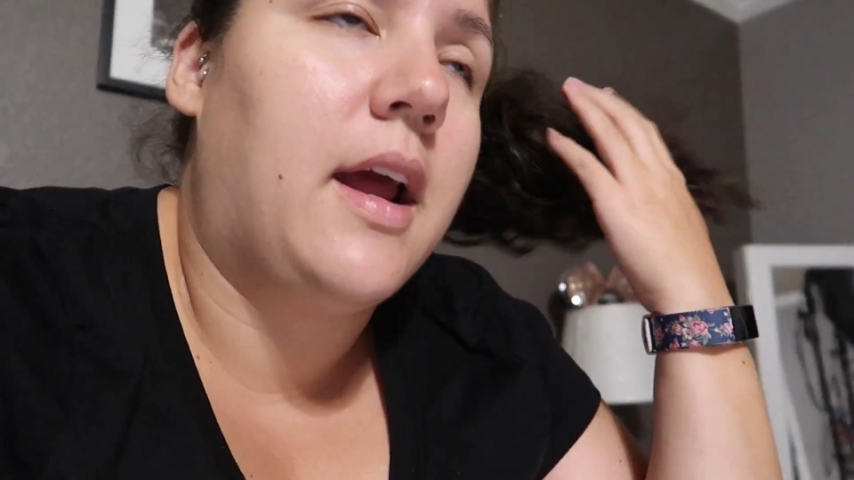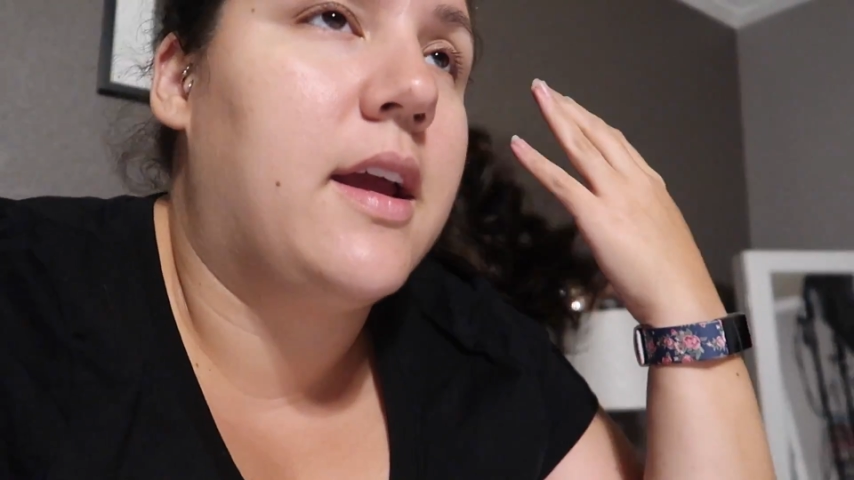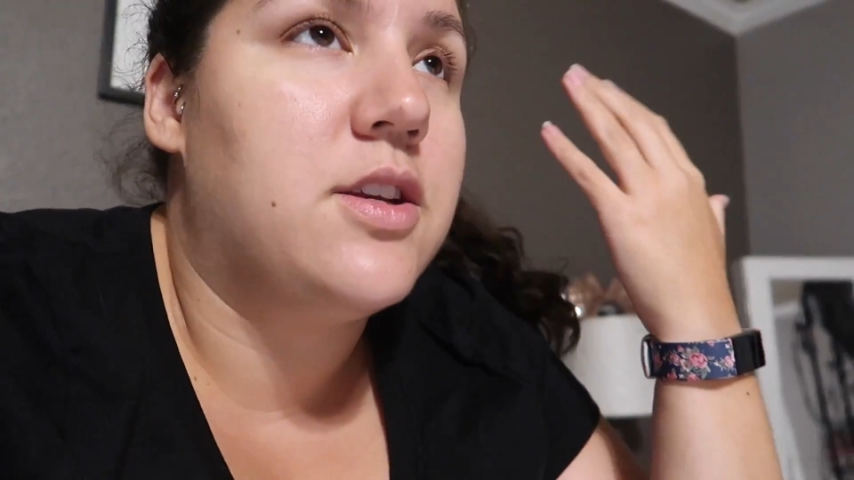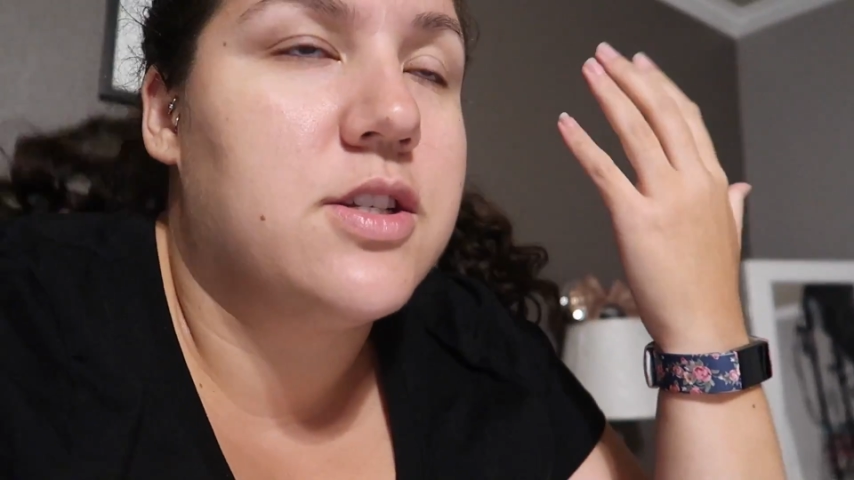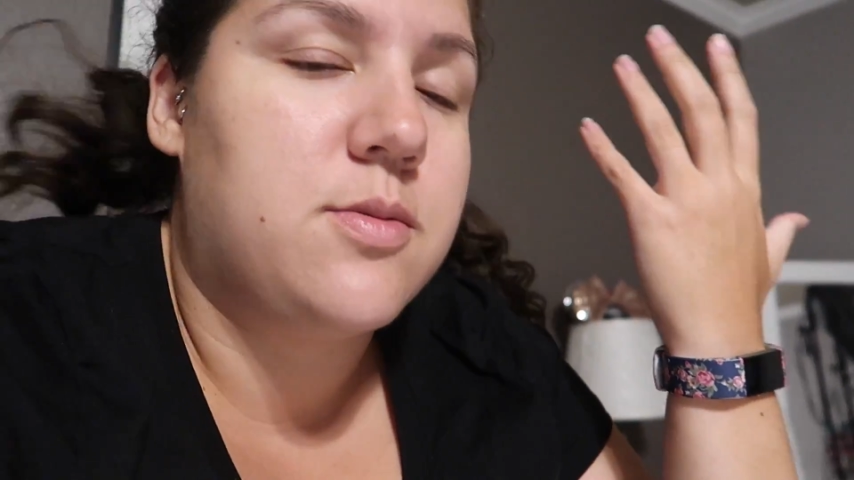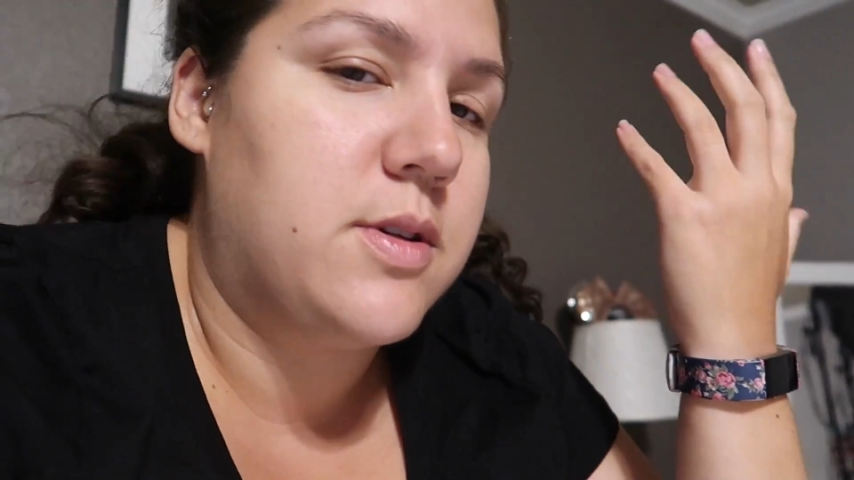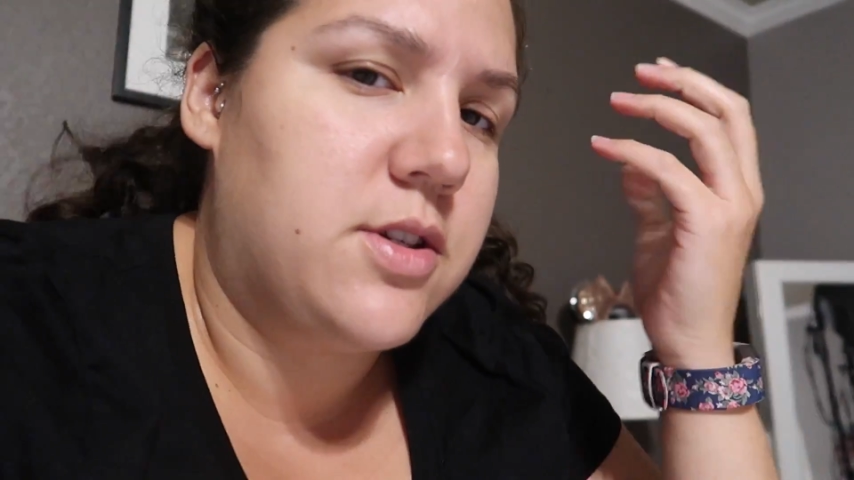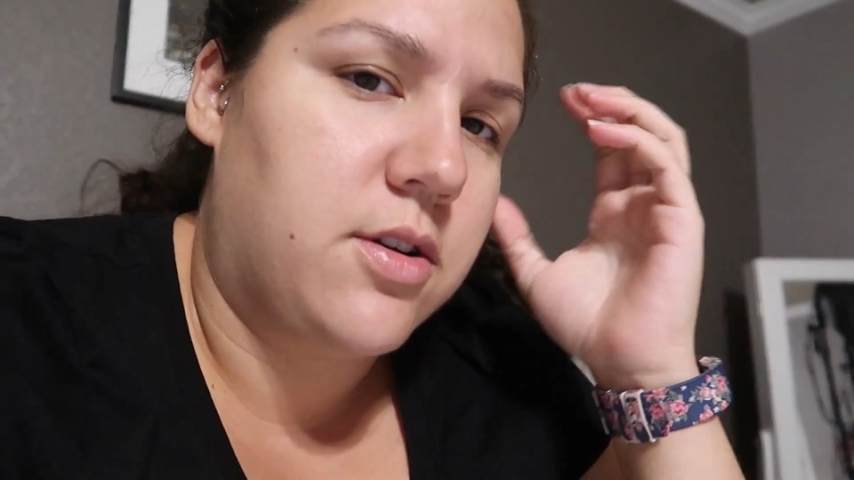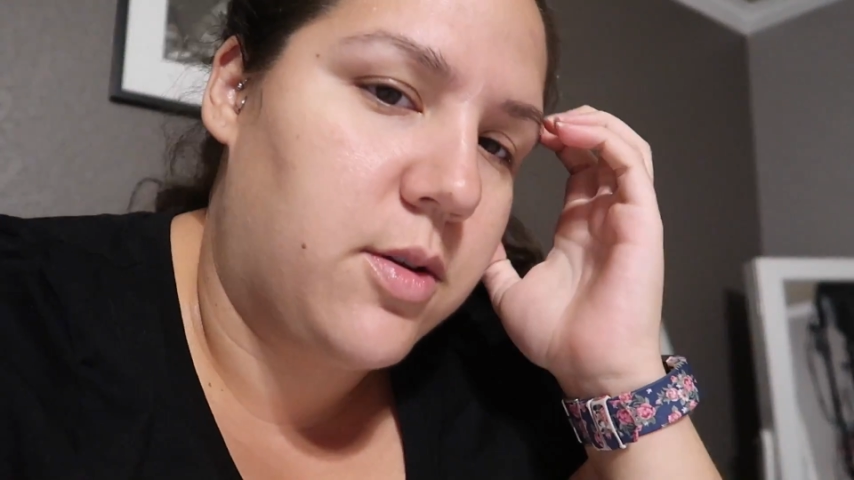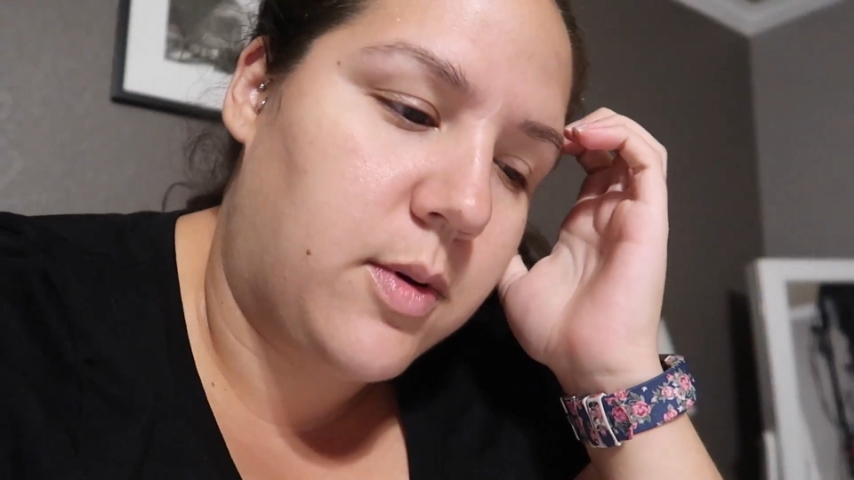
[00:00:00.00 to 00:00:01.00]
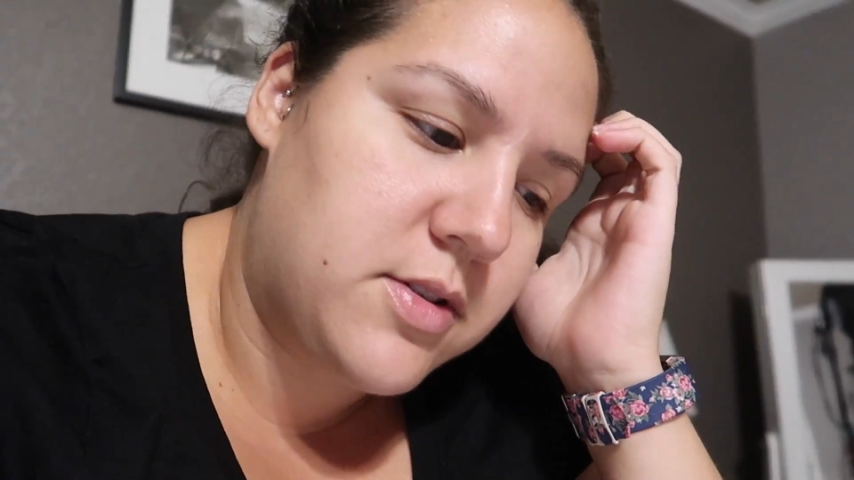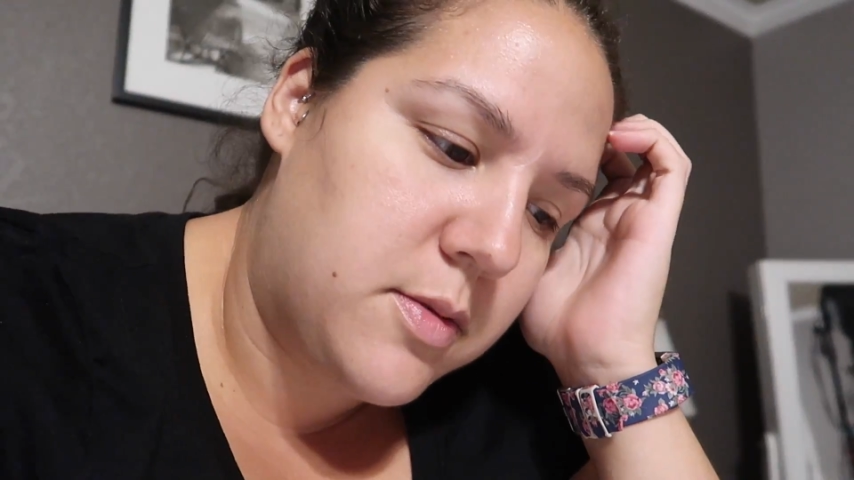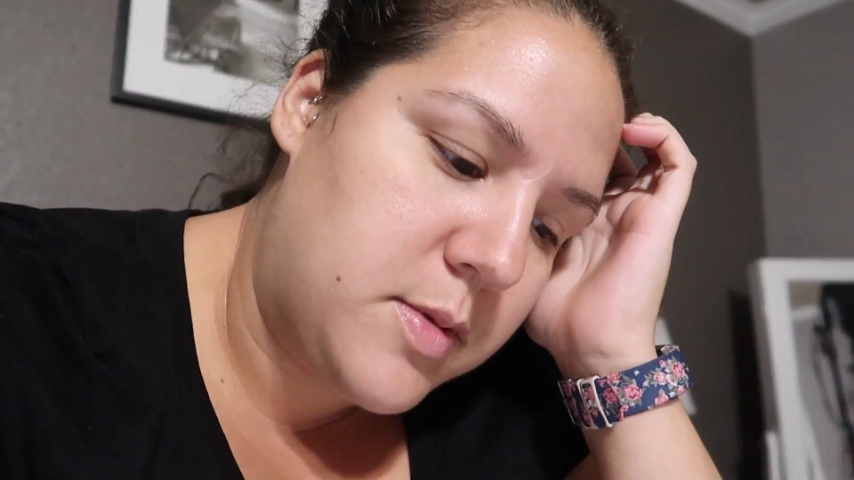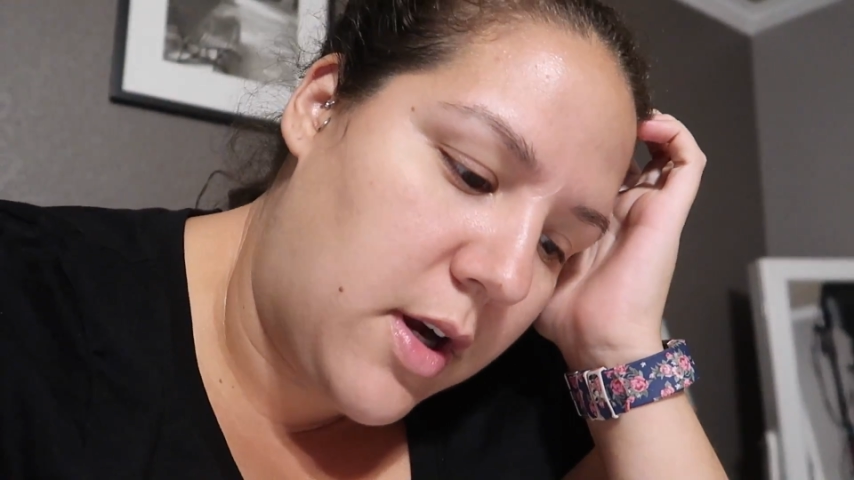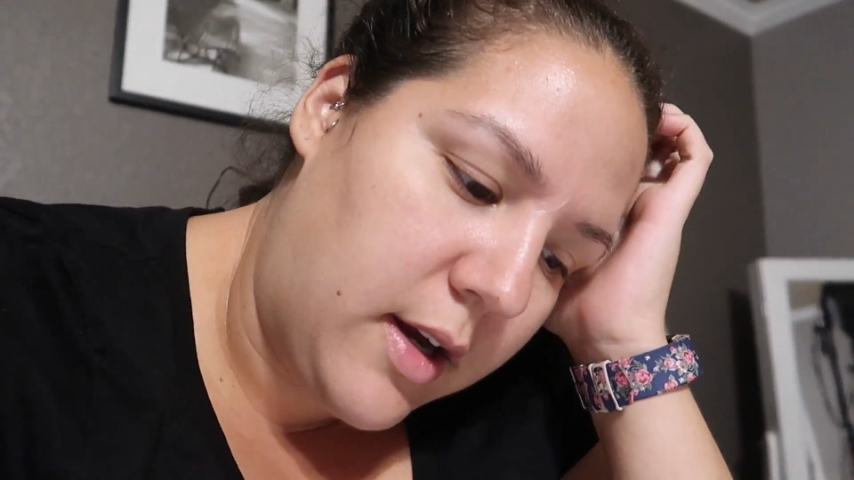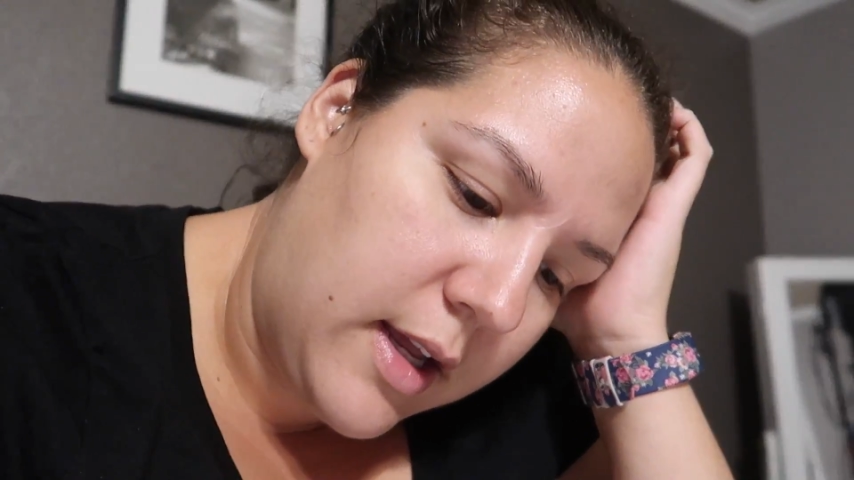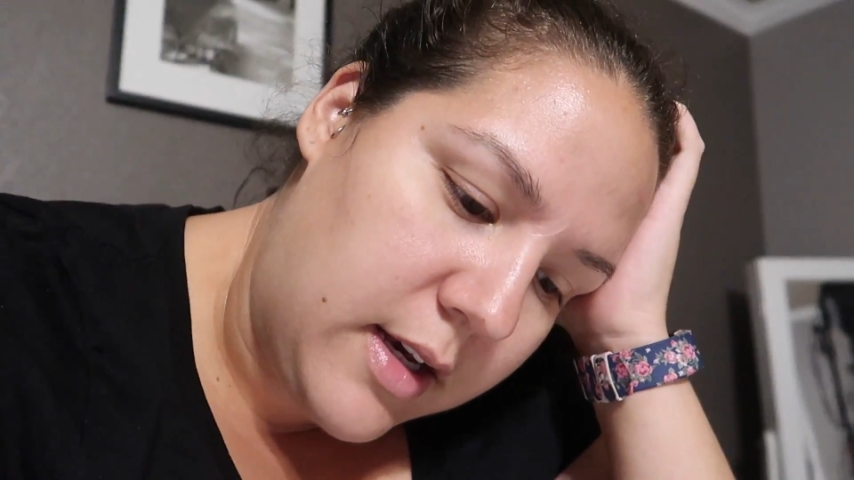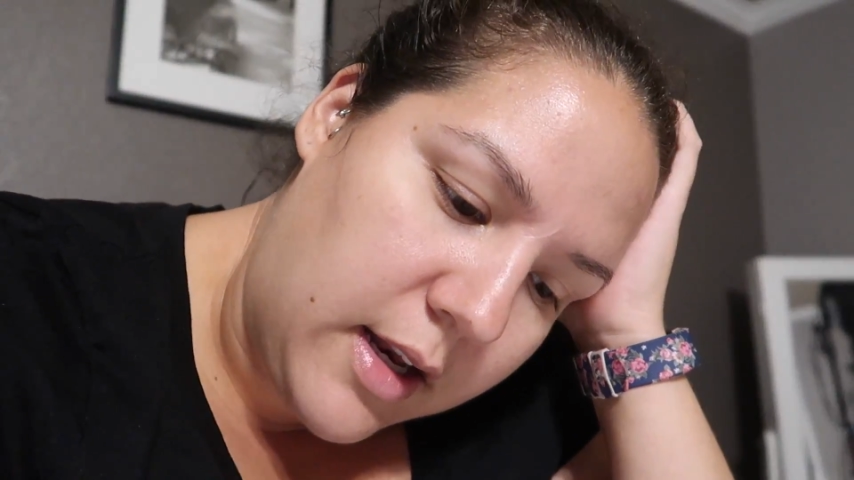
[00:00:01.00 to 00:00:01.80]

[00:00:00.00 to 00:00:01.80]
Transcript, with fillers: And I can just return the ones from Target.